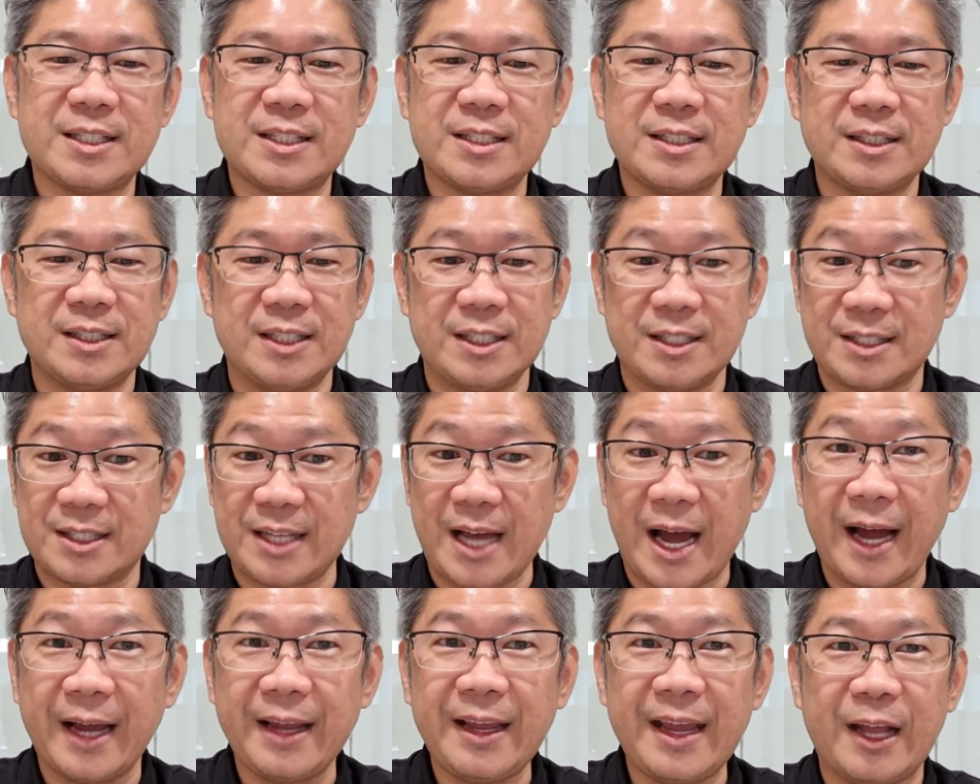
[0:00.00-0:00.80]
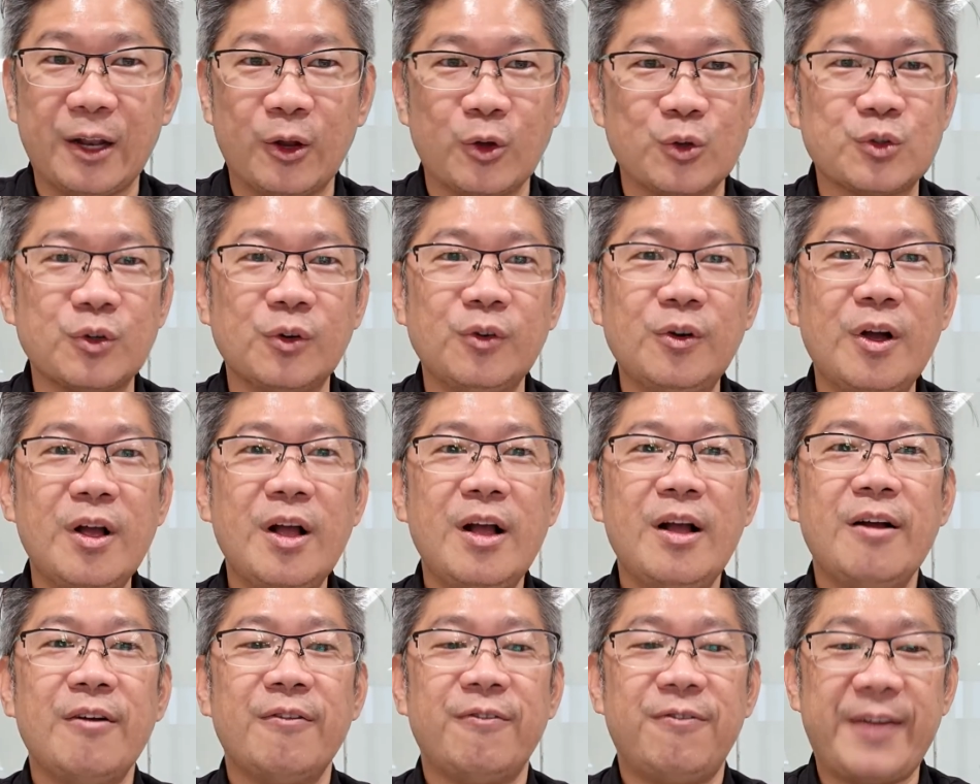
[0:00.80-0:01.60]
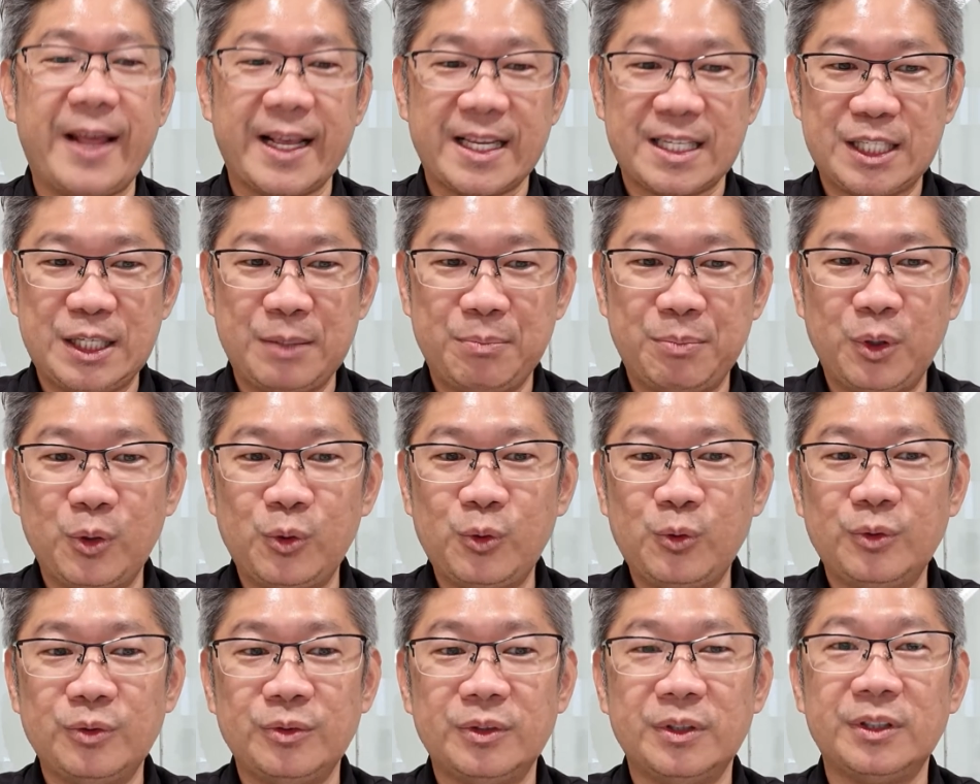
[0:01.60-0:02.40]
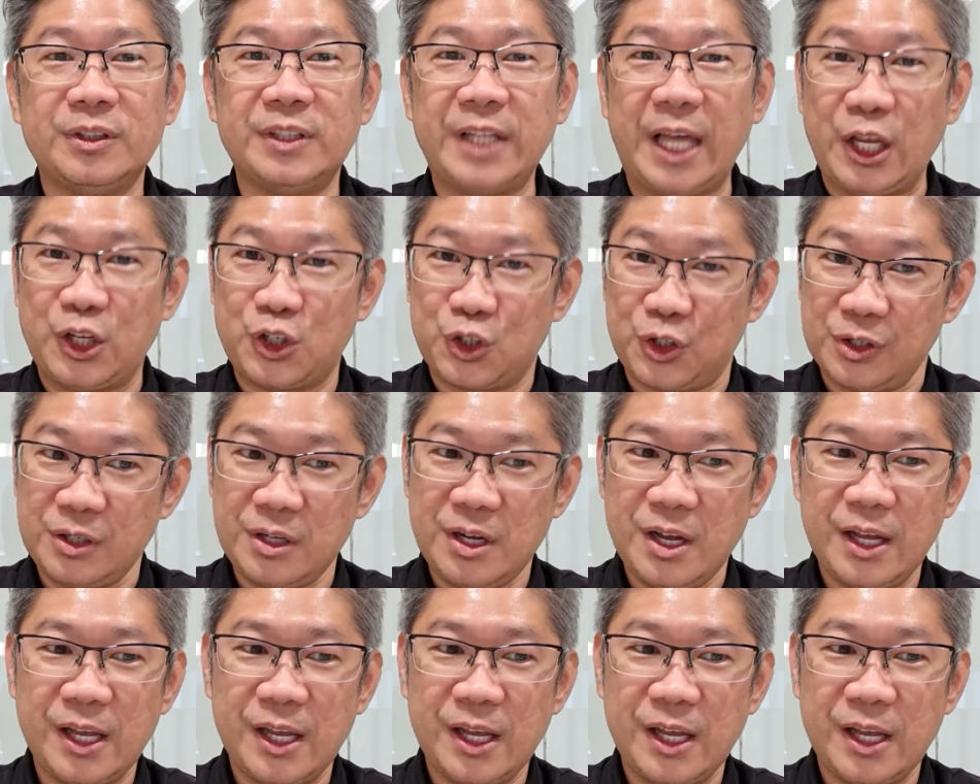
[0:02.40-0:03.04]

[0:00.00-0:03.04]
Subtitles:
design and also flexible nature,